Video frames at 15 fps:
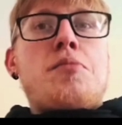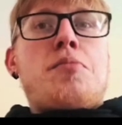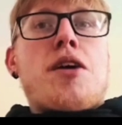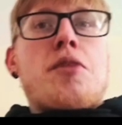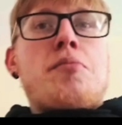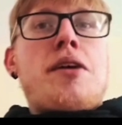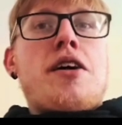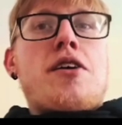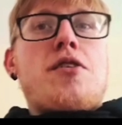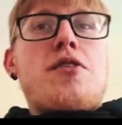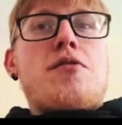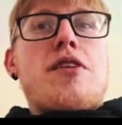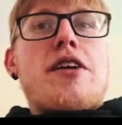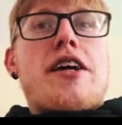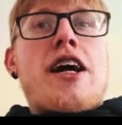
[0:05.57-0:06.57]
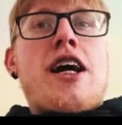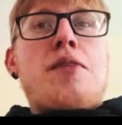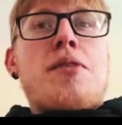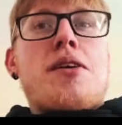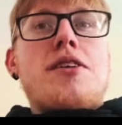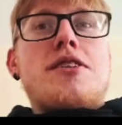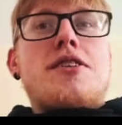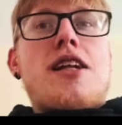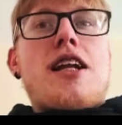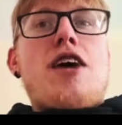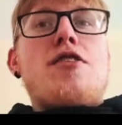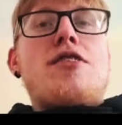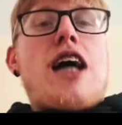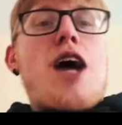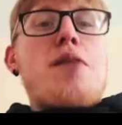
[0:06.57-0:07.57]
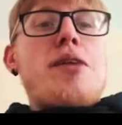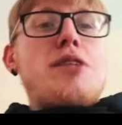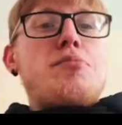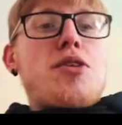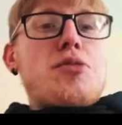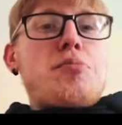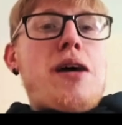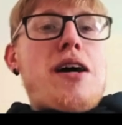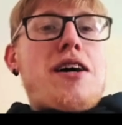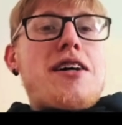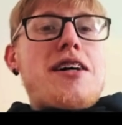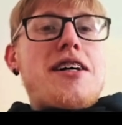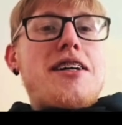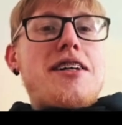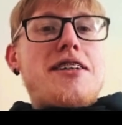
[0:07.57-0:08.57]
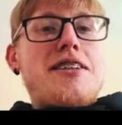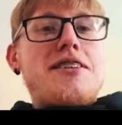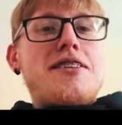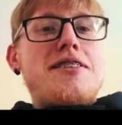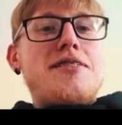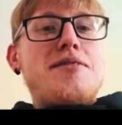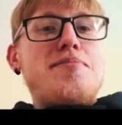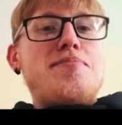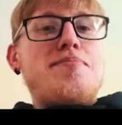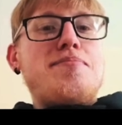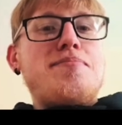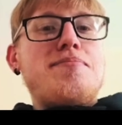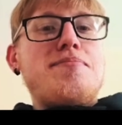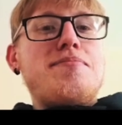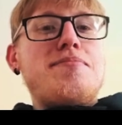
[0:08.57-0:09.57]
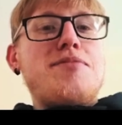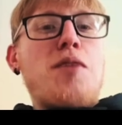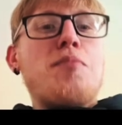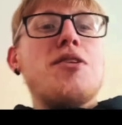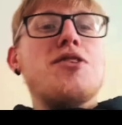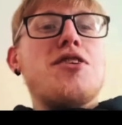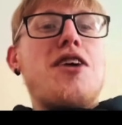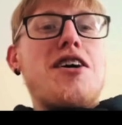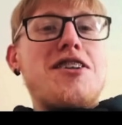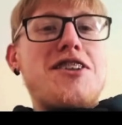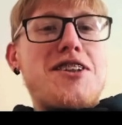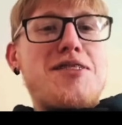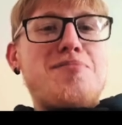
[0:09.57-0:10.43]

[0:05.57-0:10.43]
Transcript: really bother me. I couldn't really care because the Louth Derby is much better. Up the Drogs.